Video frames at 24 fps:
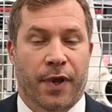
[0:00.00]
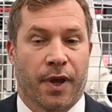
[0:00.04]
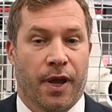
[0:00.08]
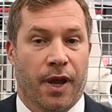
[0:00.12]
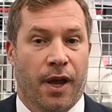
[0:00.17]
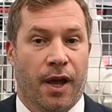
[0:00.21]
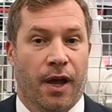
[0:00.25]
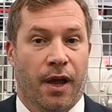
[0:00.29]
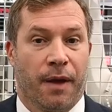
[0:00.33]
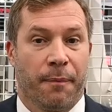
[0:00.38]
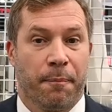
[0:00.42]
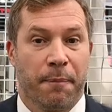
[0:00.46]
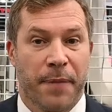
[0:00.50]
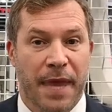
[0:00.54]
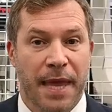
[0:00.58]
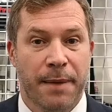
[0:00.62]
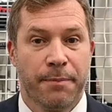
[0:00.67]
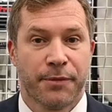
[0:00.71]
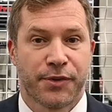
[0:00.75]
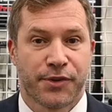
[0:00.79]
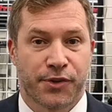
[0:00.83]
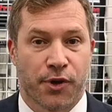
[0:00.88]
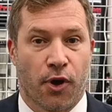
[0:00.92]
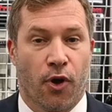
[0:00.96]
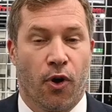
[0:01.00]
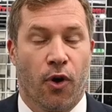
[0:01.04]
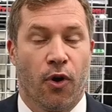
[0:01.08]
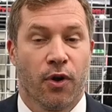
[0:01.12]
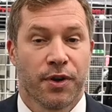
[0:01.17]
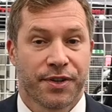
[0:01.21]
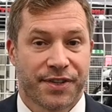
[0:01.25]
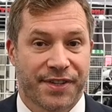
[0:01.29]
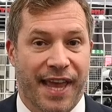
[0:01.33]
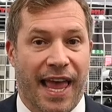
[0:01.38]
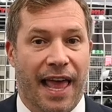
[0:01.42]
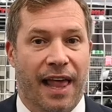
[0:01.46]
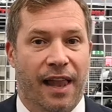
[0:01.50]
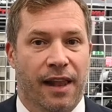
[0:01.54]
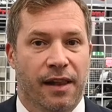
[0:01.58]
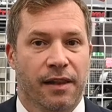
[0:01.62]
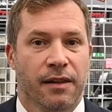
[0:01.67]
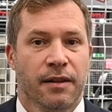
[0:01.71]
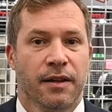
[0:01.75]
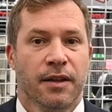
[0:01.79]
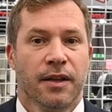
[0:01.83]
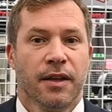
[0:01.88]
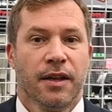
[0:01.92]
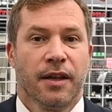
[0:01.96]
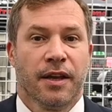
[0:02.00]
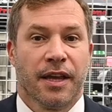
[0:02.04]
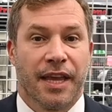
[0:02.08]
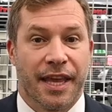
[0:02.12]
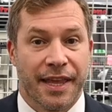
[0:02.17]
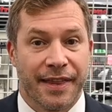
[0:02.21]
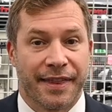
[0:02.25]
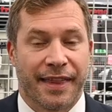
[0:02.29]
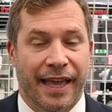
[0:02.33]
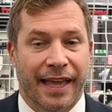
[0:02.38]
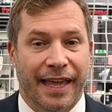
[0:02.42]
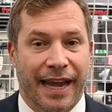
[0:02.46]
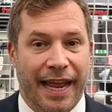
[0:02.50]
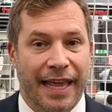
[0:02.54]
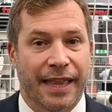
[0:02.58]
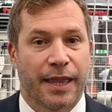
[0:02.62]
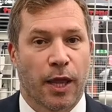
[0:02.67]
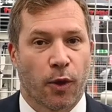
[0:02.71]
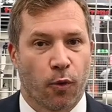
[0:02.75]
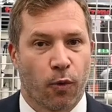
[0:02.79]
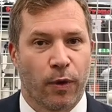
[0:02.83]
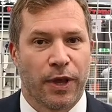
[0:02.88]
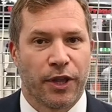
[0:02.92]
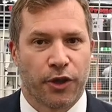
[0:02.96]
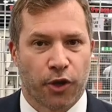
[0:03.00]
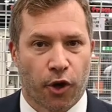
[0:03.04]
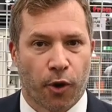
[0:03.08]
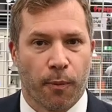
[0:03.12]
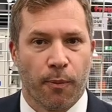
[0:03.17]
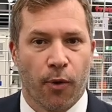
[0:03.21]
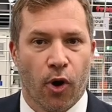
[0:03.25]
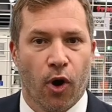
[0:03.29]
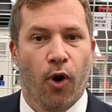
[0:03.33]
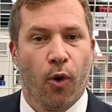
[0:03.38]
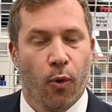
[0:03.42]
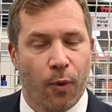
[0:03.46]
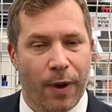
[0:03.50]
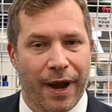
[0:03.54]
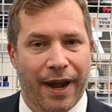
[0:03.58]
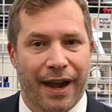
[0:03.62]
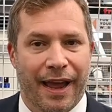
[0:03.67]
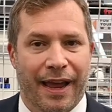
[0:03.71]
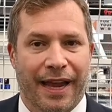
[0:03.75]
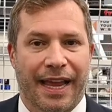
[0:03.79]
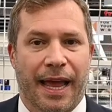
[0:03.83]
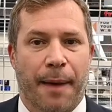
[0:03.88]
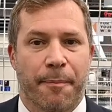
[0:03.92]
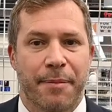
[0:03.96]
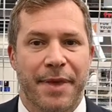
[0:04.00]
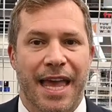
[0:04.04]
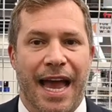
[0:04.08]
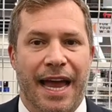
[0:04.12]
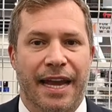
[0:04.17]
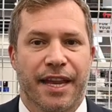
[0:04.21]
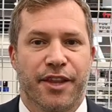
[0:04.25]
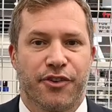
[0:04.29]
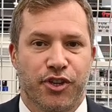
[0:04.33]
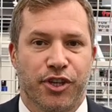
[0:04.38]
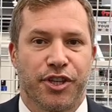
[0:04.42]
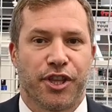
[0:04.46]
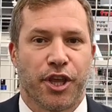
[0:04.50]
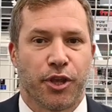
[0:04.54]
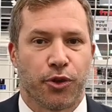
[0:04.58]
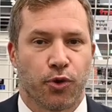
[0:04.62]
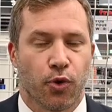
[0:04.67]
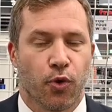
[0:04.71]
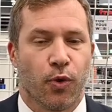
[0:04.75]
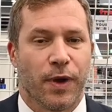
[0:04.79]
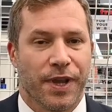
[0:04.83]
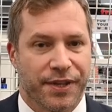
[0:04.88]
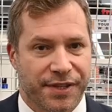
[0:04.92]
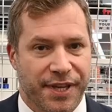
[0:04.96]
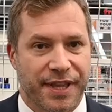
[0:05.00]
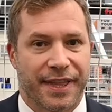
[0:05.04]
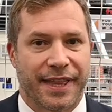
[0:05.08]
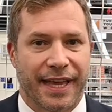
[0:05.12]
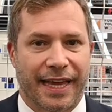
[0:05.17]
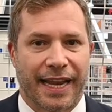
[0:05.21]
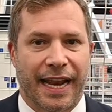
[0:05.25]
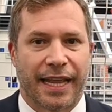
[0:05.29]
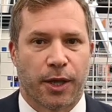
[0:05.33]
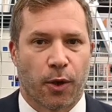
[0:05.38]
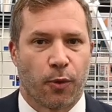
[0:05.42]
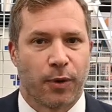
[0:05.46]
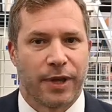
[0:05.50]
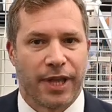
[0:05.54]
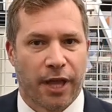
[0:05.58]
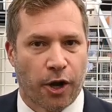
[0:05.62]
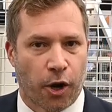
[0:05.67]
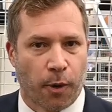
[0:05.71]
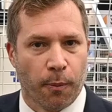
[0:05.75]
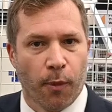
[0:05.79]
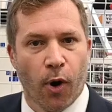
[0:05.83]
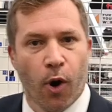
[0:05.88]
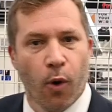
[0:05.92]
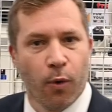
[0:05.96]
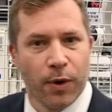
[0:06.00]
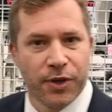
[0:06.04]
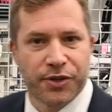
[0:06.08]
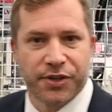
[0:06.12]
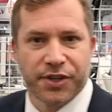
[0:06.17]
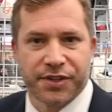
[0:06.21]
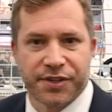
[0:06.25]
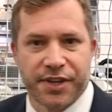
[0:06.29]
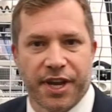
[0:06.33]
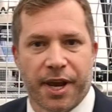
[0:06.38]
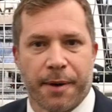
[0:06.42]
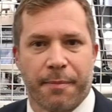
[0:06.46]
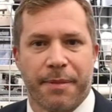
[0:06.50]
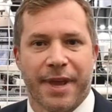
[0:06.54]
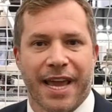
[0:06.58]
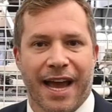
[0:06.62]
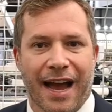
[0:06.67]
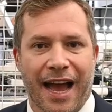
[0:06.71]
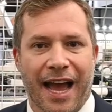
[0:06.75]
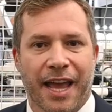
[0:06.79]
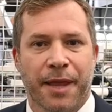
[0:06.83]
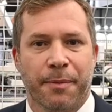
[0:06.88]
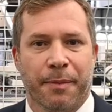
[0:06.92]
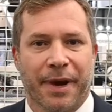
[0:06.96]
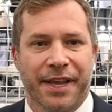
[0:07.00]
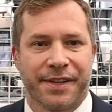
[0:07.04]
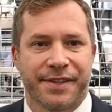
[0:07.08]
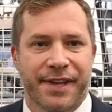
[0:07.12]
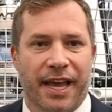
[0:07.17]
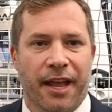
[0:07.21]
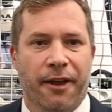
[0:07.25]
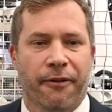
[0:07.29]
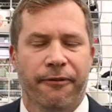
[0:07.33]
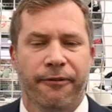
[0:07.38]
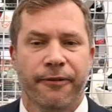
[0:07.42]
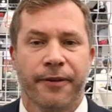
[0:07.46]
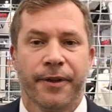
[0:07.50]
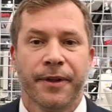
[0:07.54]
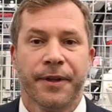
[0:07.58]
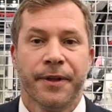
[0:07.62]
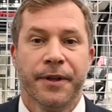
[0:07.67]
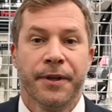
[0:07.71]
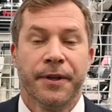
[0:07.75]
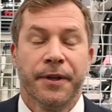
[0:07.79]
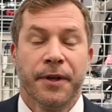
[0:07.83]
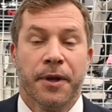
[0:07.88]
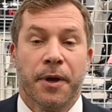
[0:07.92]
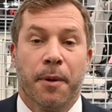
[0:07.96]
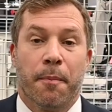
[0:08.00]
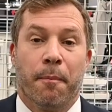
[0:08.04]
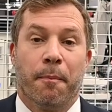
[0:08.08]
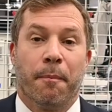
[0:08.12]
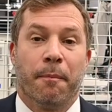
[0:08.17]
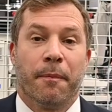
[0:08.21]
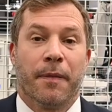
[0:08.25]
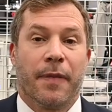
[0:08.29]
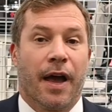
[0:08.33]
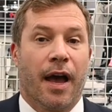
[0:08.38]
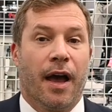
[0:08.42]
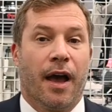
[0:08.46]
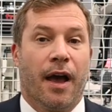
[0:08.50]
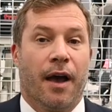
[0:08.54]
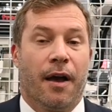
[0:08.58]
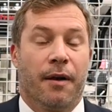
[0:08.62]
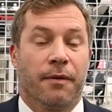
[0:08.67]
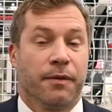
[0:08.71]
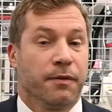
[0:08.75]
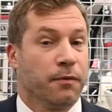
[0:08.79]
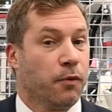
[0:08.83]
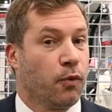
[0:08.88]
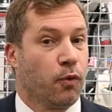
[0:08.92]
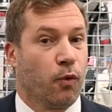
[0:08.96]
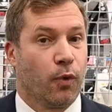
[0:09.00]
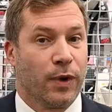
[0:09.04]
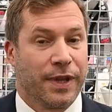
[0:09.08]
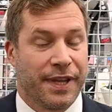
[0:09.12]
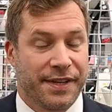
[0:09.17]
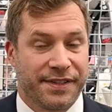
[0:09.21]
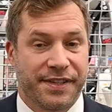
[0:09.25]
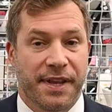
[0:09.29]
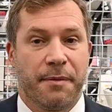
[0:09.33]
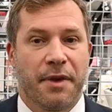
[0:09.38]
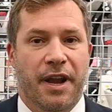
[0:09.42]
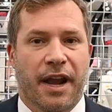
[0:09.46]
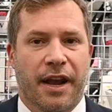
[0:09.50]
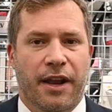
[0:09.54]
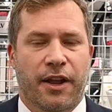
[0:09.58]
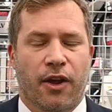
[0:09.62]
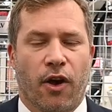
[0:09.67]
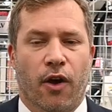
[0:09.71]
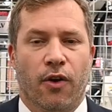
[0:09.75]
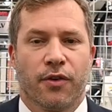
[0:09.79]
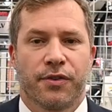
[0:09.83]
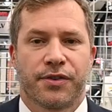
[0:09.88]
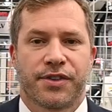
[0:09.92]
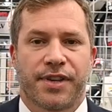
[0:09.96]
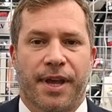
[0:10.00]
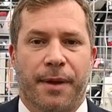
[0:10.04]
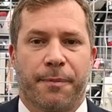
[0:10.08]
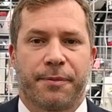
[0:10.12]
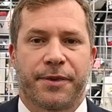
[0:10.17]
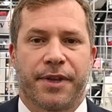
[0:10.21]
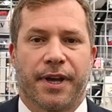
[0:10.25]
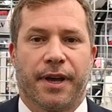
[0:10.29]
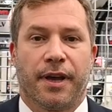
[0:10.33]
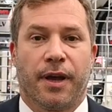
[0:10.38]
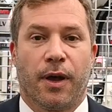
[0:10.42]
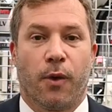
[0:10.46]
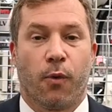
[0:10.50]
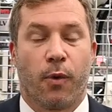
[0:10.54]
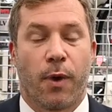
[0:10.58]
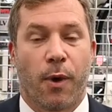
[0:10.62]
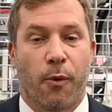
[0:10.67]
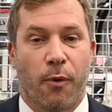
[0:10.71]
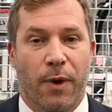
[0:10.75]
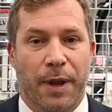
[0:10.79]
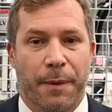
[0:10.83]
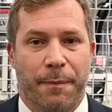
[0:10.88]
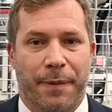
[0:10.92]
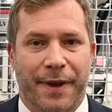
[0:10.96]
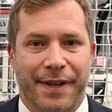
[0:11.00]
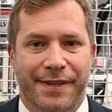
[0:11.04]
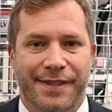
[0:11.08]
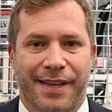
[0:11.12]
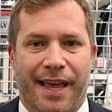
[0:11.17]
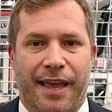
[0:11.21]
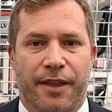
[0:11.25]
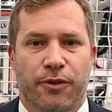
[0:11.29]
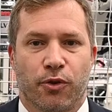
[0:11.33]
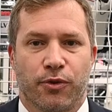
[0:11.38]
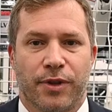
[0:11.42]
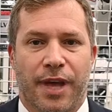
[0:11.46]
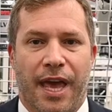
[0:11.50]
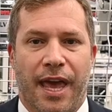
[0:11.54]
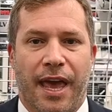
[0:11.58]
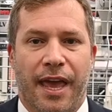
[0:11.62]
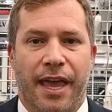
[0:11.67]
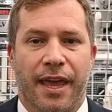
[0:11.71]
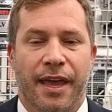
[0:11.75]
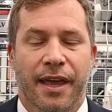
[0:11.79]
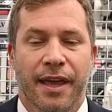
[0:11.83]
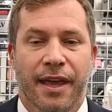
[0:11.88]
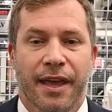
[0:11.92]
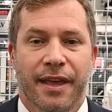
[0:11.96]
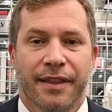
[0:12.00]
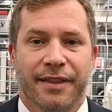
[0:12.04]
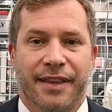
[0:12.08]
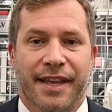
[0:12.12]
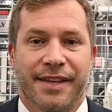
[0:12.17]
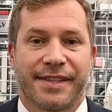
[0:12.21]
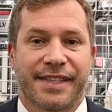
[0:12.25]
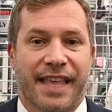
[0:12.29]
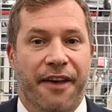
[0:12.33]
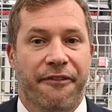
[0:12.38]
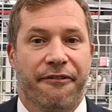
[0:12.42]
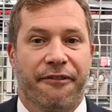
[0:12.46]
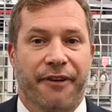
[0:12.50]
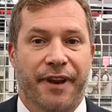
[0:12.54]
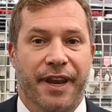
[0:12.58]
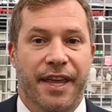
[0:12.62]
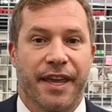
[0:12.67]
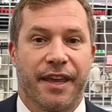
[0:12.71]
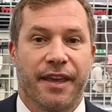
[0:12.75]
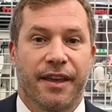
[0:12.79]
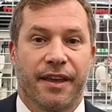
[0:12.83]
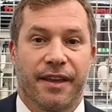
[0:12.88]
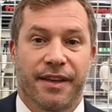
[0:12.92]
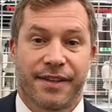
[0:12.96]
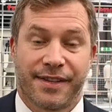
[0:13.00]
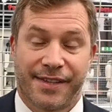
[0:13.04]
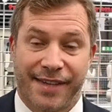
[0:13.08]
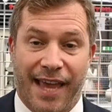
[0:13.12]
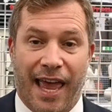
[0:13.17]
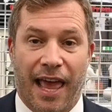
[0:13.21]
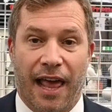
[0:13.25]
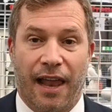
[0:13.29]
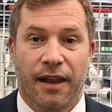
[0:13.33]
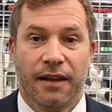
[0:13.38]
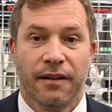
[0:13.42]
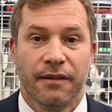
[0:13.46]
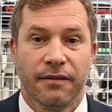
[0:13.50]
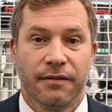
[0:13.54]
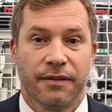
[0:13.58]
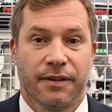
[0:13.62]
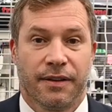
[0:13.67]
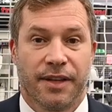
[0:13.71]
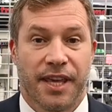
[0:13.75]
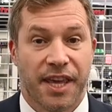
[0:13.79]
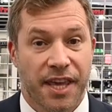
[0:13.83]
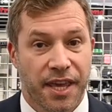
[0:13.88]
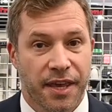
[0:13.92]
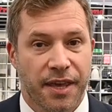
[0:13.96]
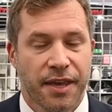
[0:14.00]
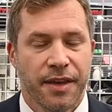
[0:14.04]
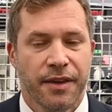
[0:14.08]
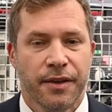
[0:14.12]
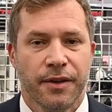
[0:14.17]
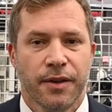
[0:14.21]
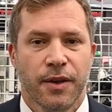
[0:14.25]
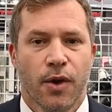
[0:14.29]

uh, BeamSaw cell integrated with robot, where a Gabbiani G T two is integrated with a robot, which is here behind myself. Uh, with a similar concept, uh, we will present today the Stephanie cell E,